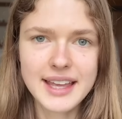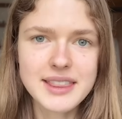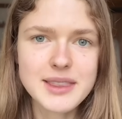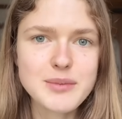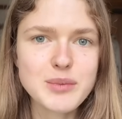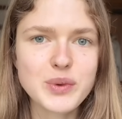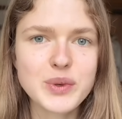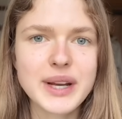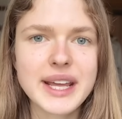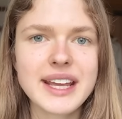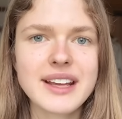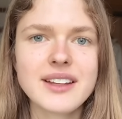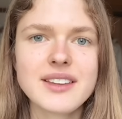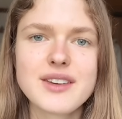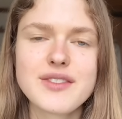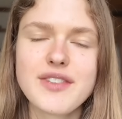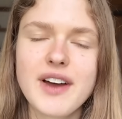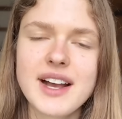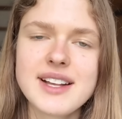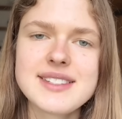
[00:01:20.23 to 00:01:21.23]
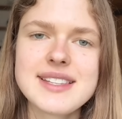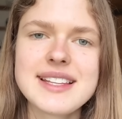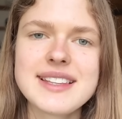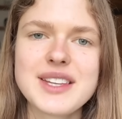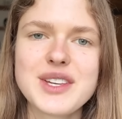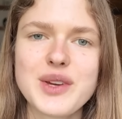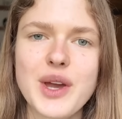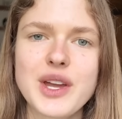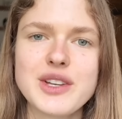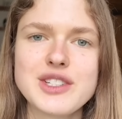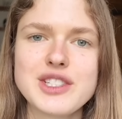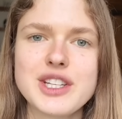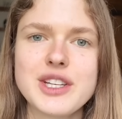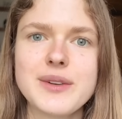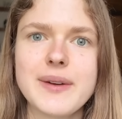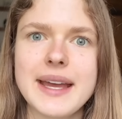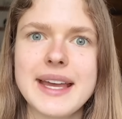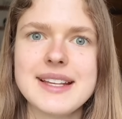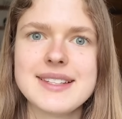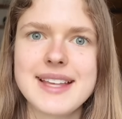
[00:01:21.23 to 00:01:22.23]
In the morning, the first thing that you're going to
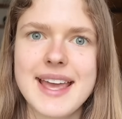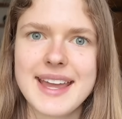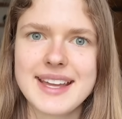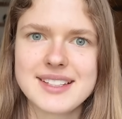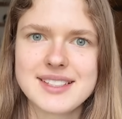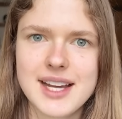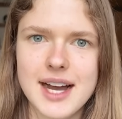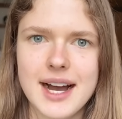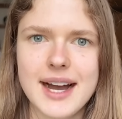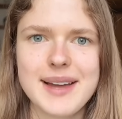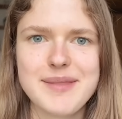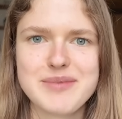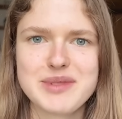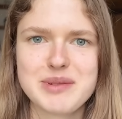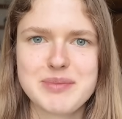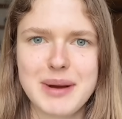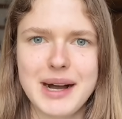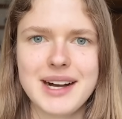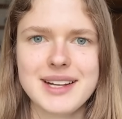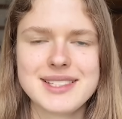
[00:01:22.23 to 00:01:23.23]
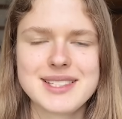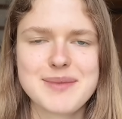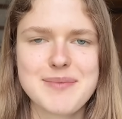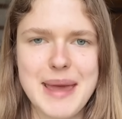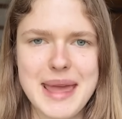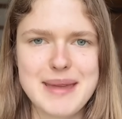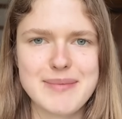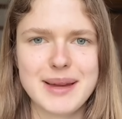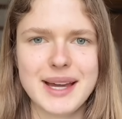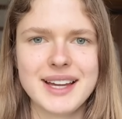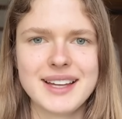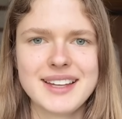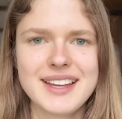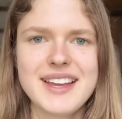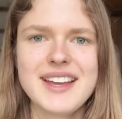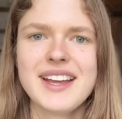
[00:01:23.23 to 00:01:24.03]
do is a timed past paper.